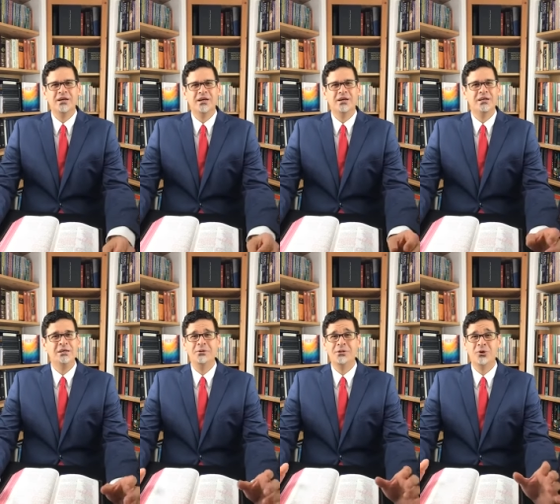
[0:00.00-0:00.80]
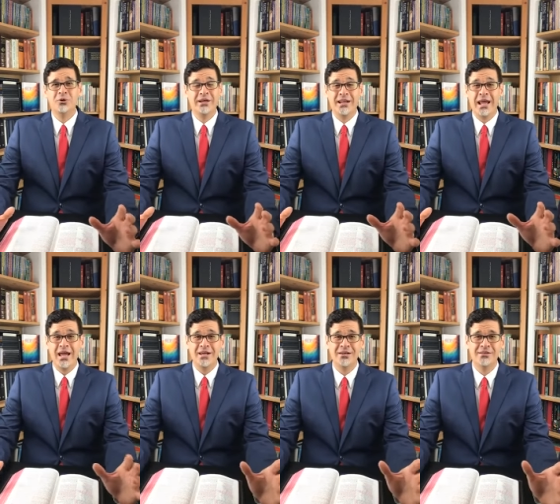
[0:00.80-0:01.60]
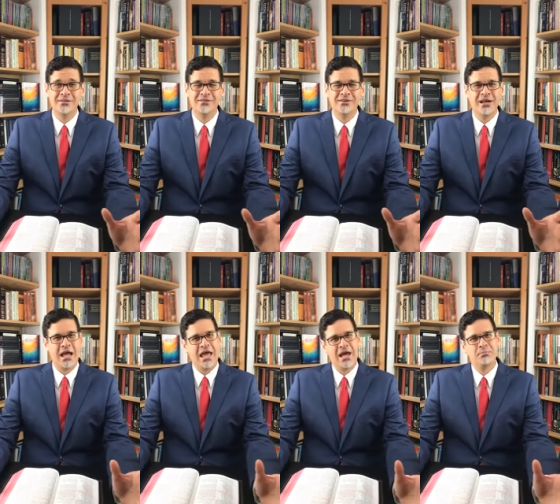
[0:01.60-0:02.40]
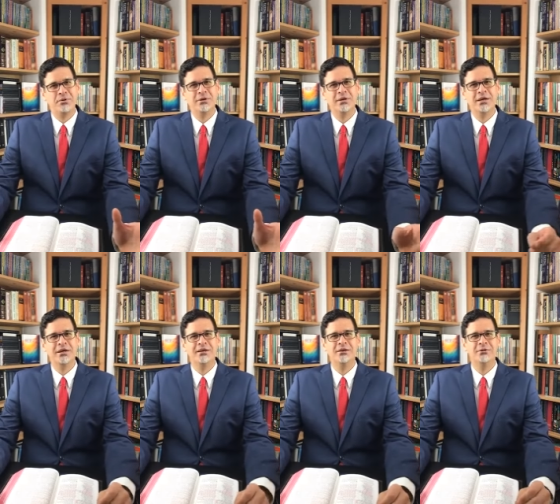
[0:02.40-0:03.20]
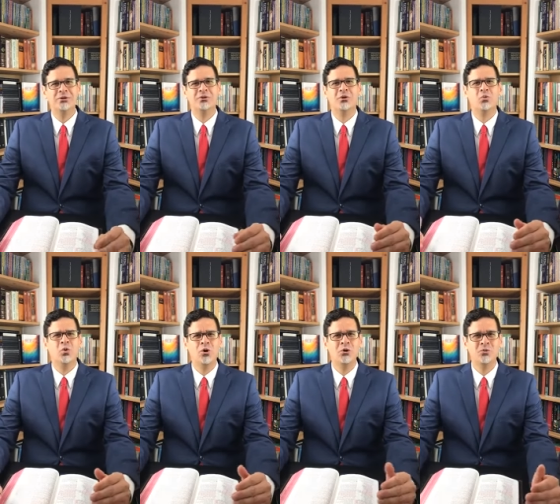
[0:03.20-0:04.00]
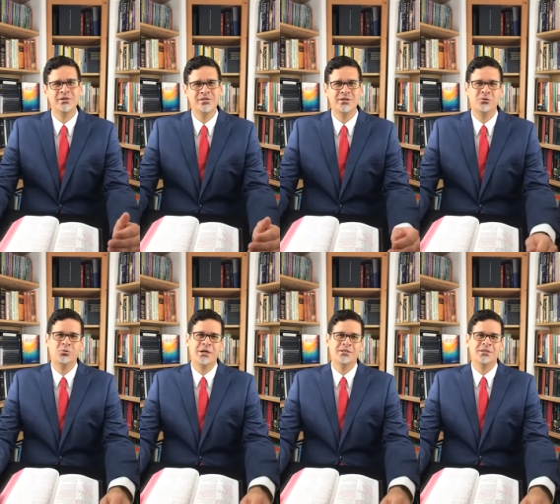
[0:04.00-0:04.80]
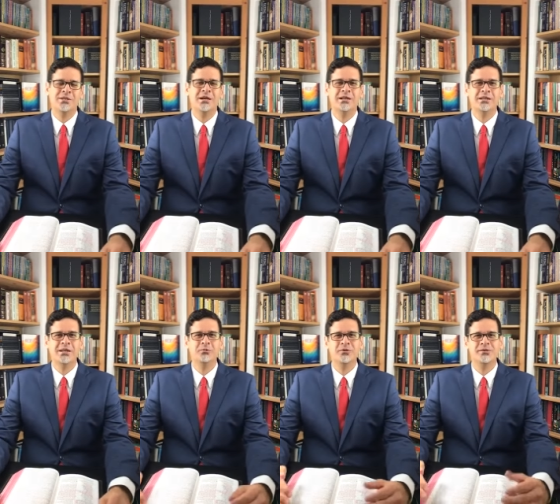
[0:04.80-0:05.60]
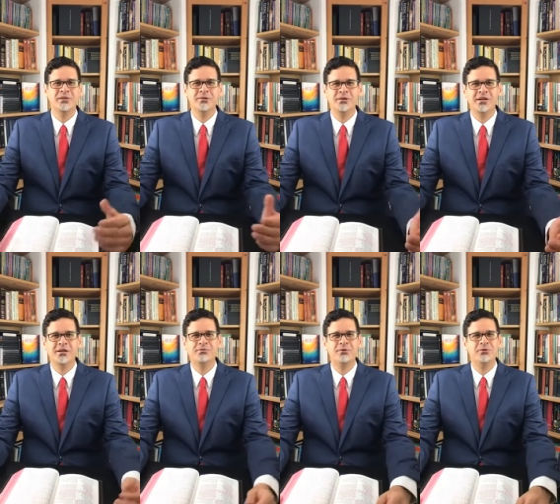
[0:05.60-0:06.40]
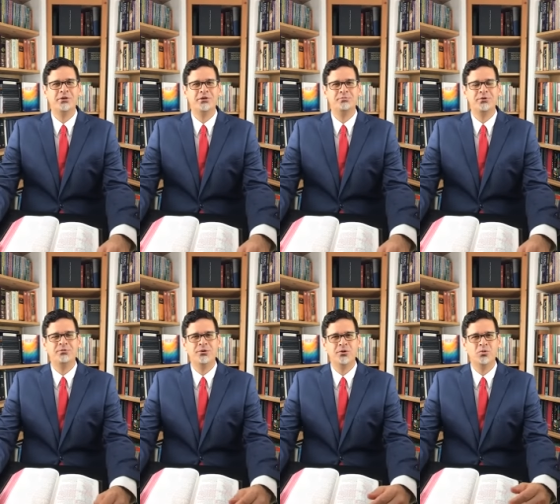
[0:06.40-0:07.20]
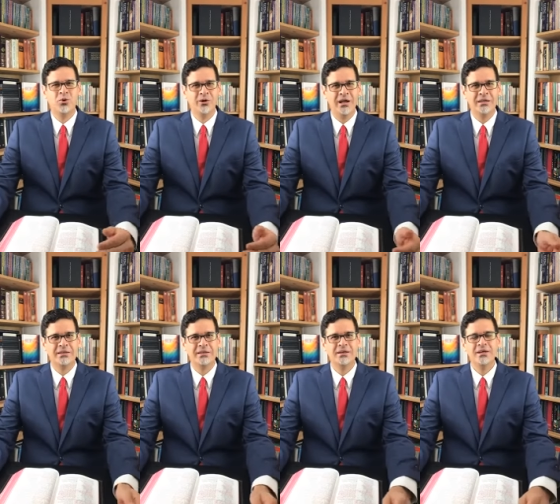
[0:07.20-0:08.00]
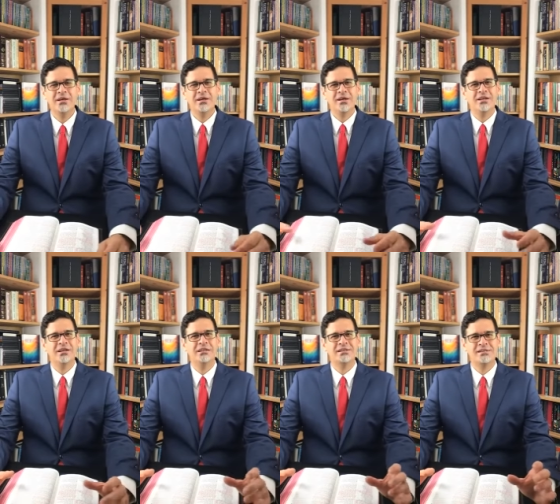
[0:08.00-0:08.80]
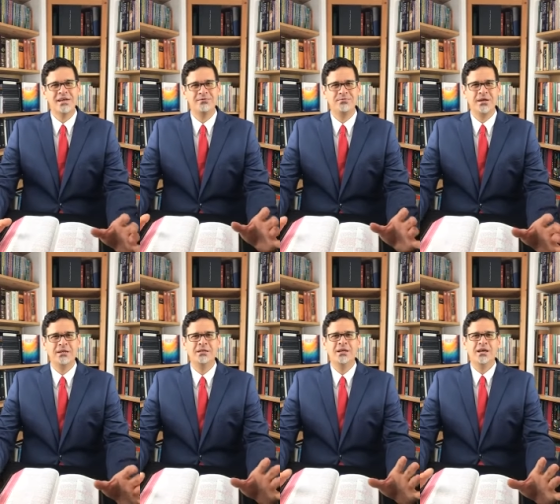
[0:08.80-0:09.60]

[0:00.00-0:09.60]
uh, even though it hadn't happened yet, even though the war was still raging on, and it would still take a few years before the war ended. In the same vein,